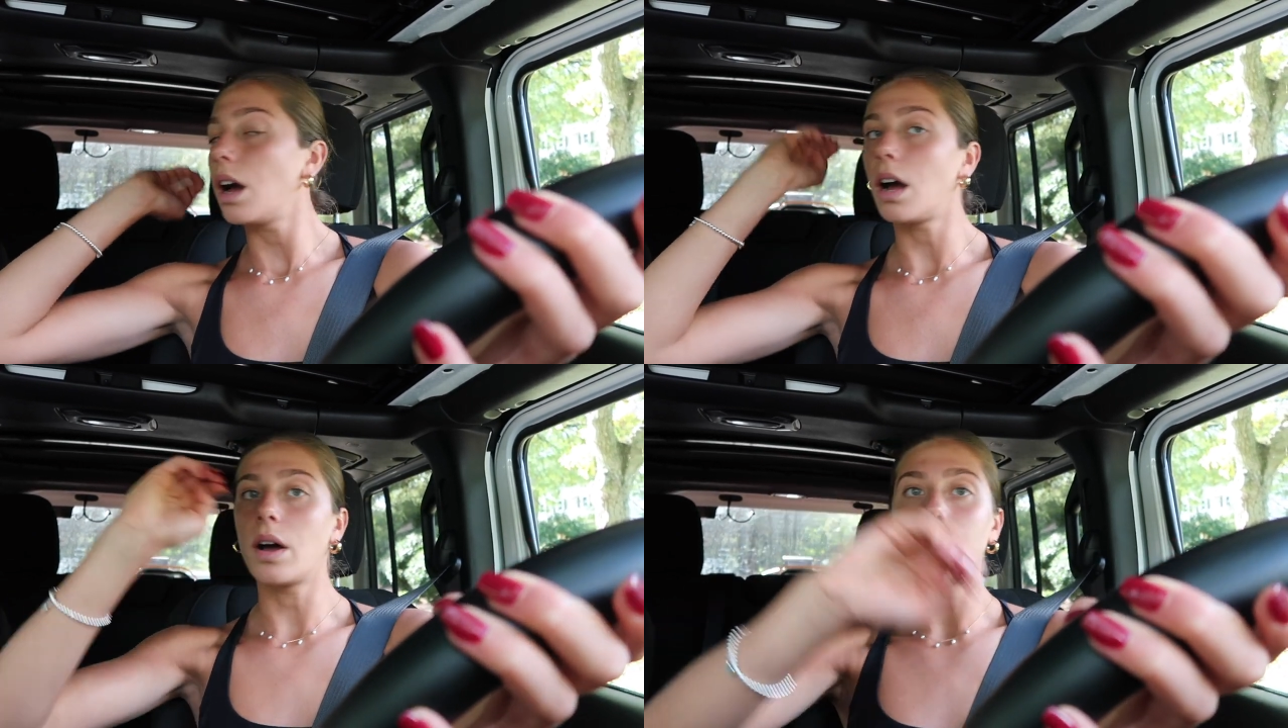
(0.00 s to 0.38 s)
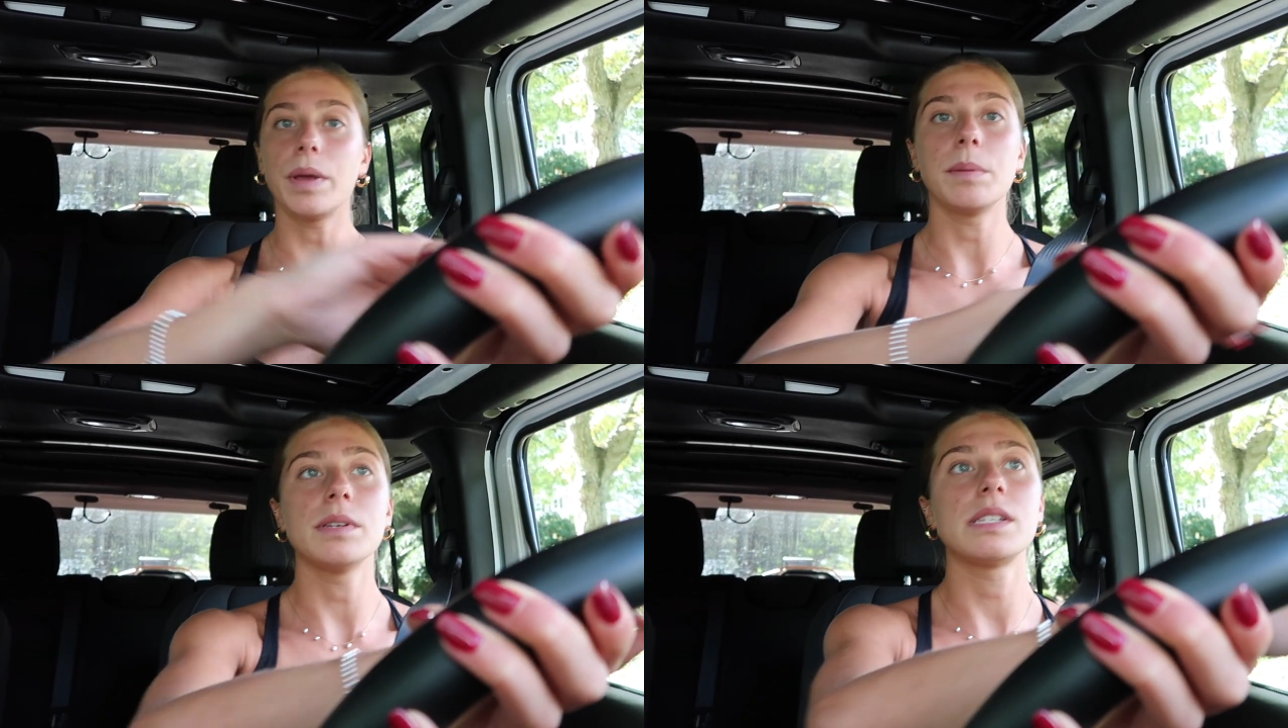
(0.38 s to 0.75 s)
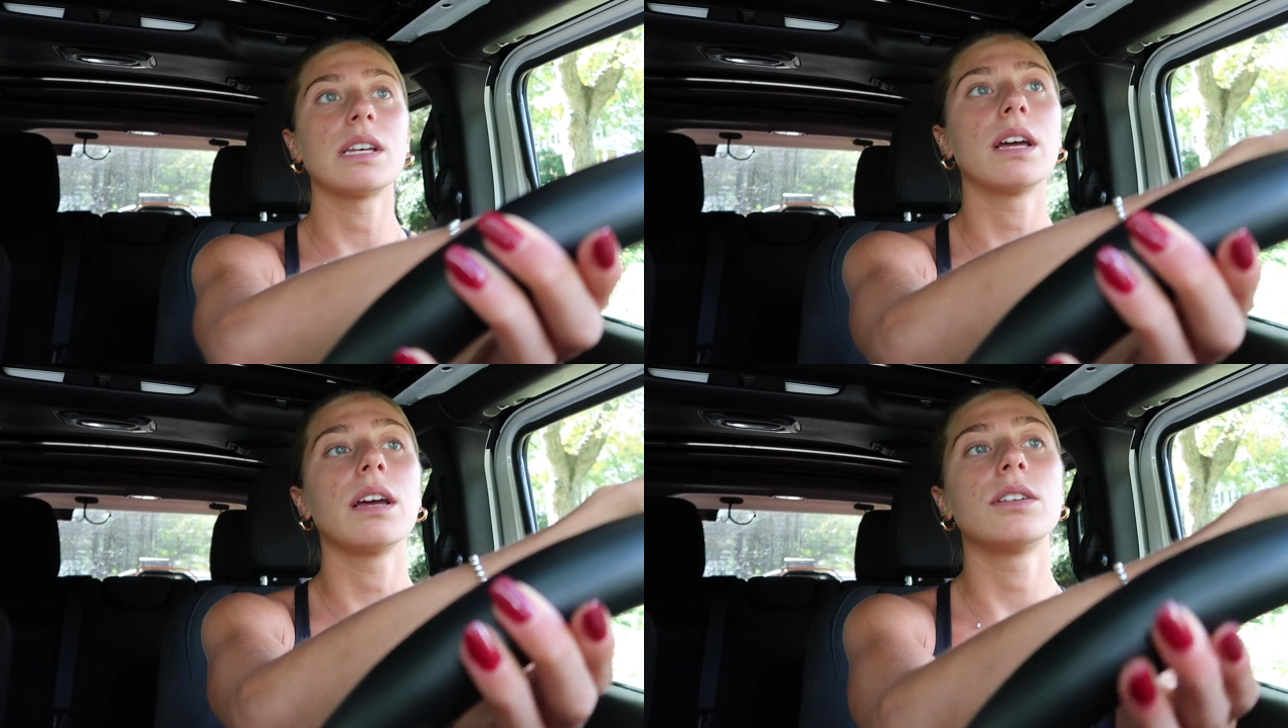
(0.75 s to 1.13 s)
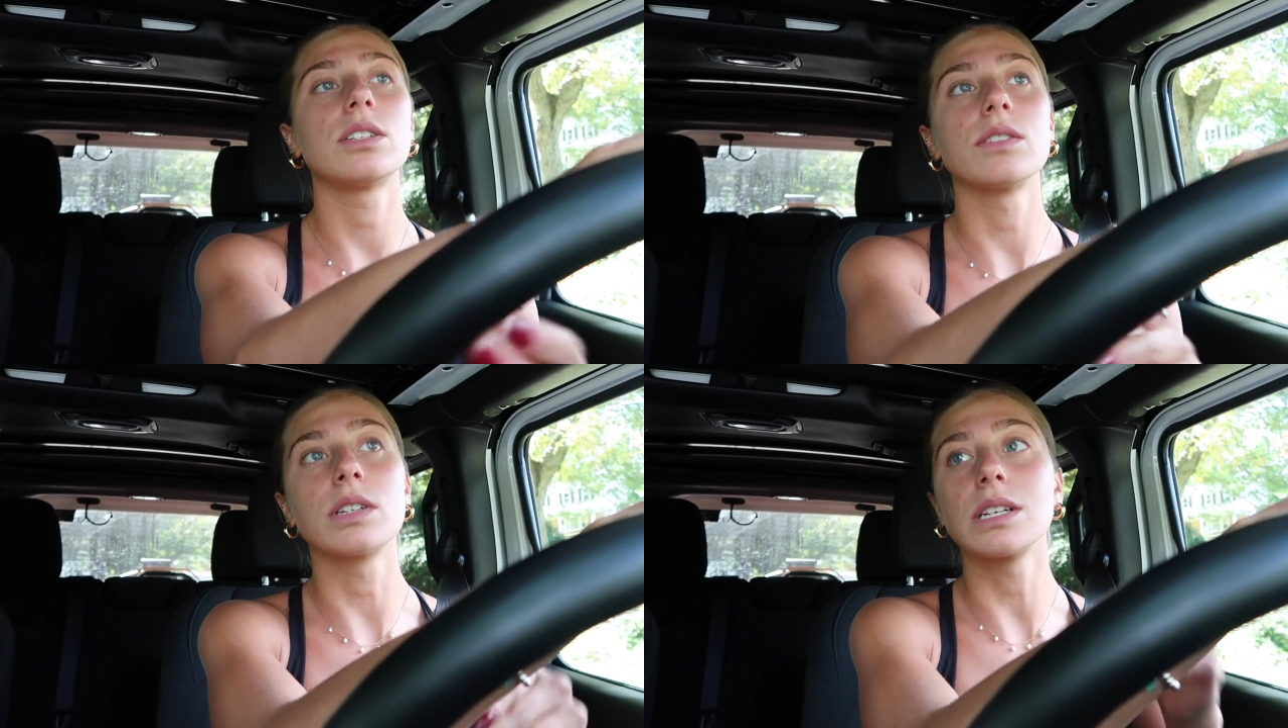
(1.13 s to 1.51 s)
babysit. I
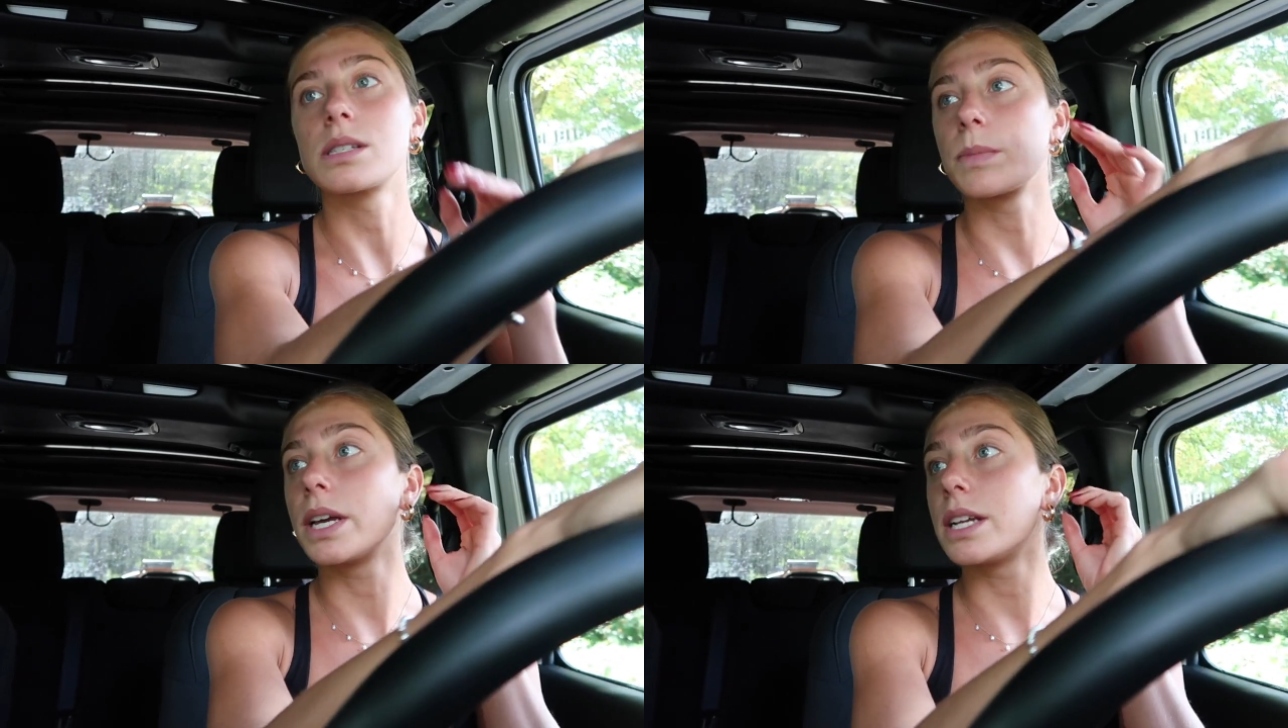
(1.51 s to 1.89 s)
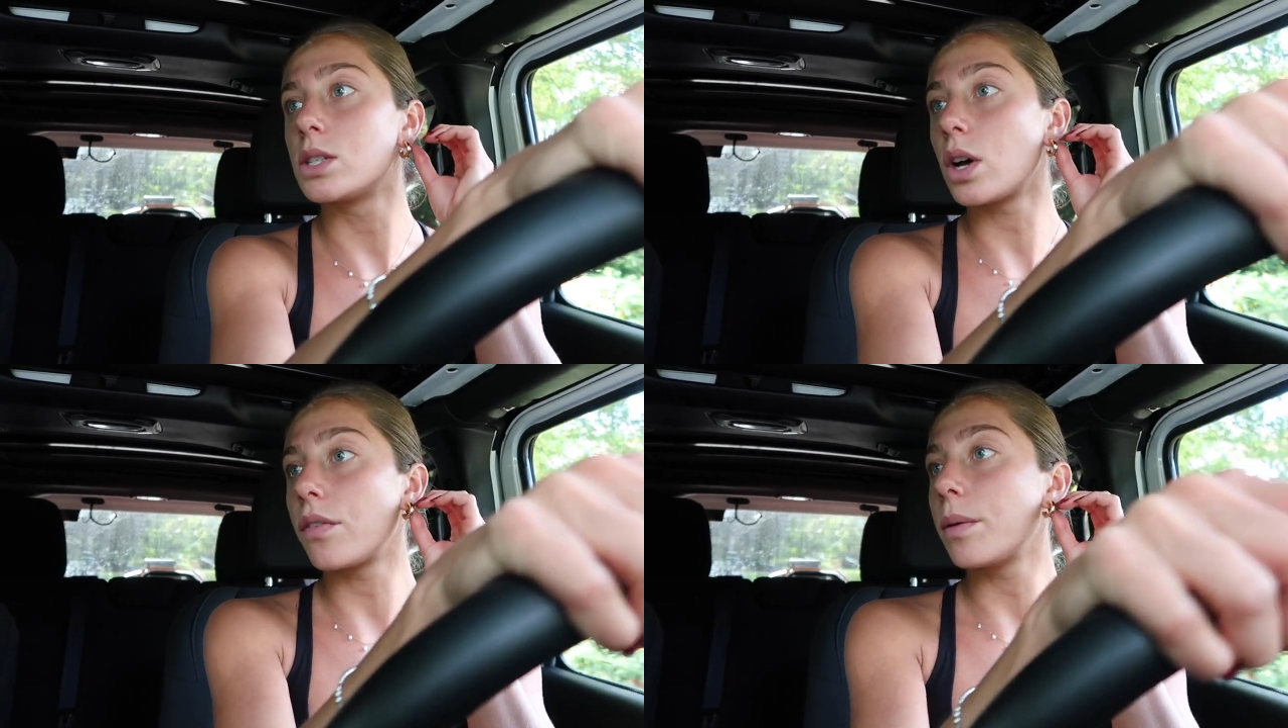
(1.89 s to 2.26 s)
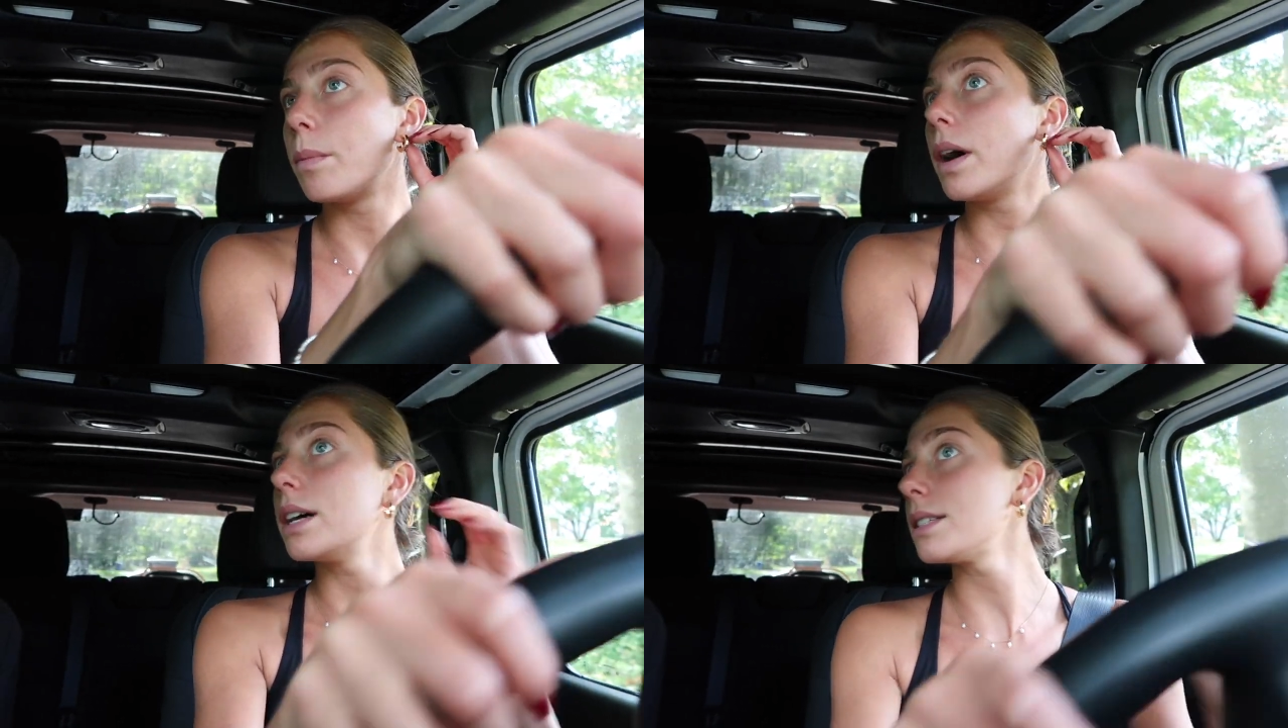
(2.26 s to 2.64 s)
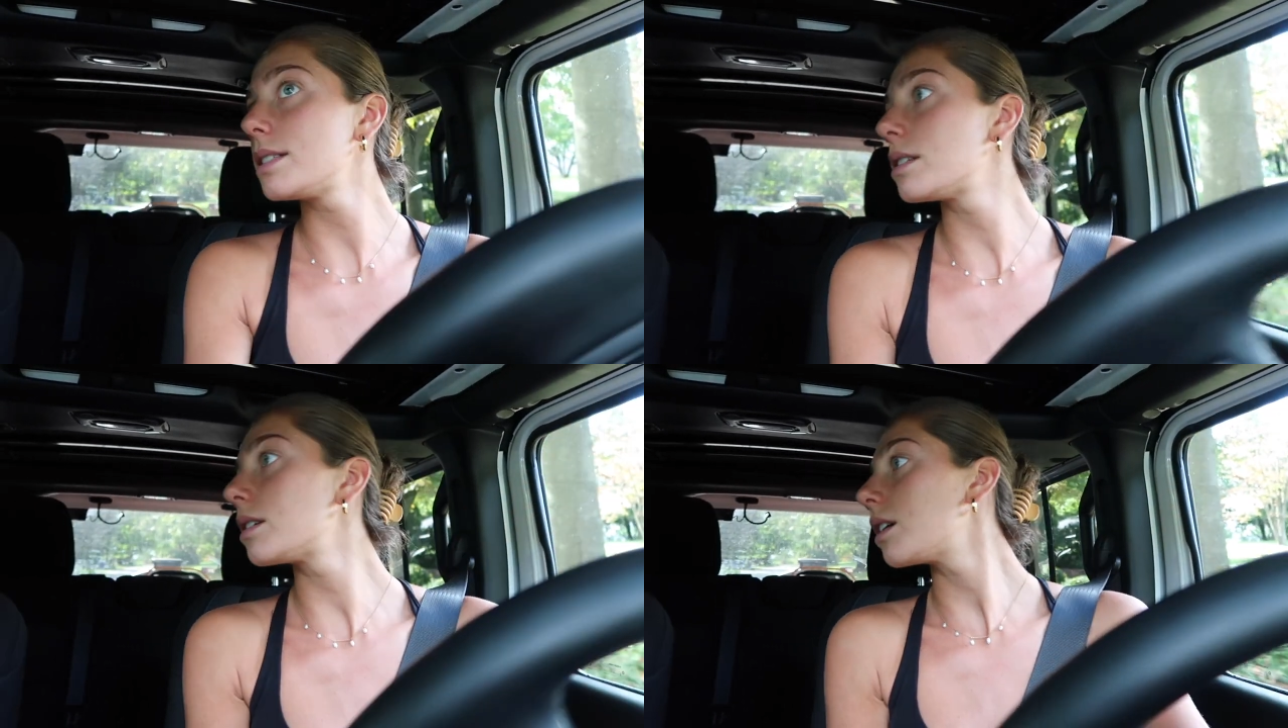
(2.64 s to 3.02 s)
just had to get some kids off the
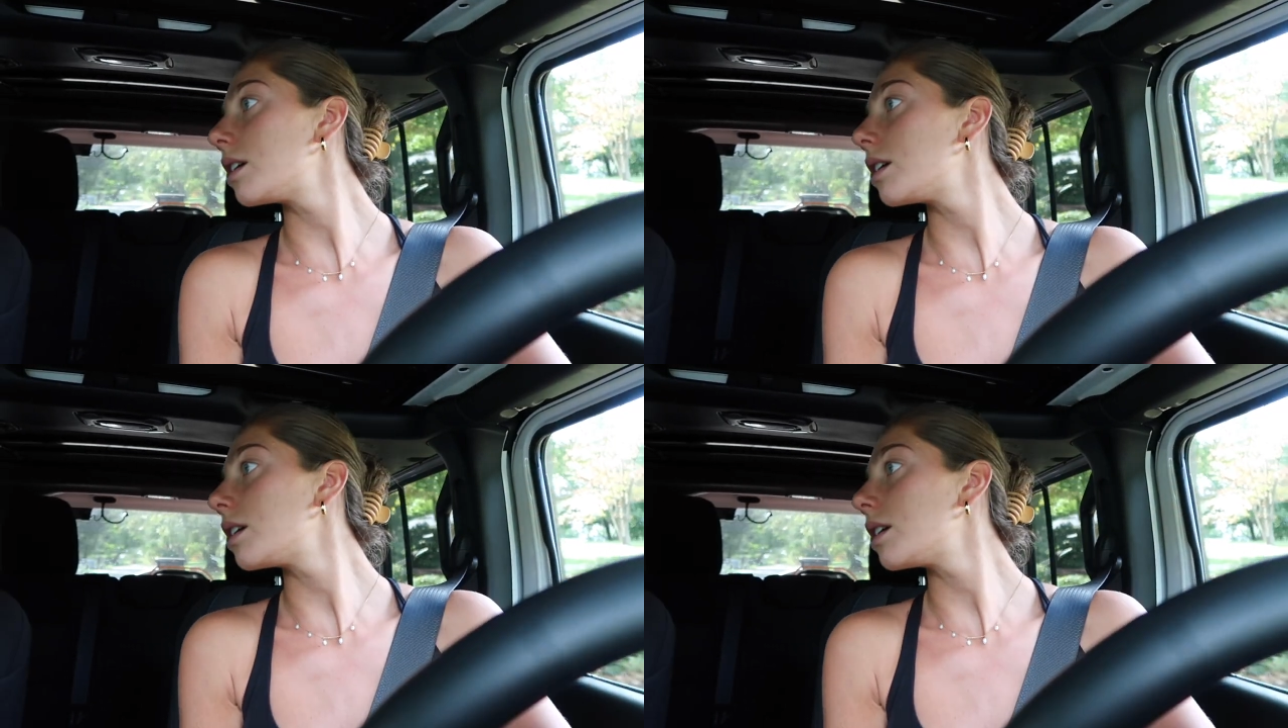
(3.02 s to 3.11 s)
bus.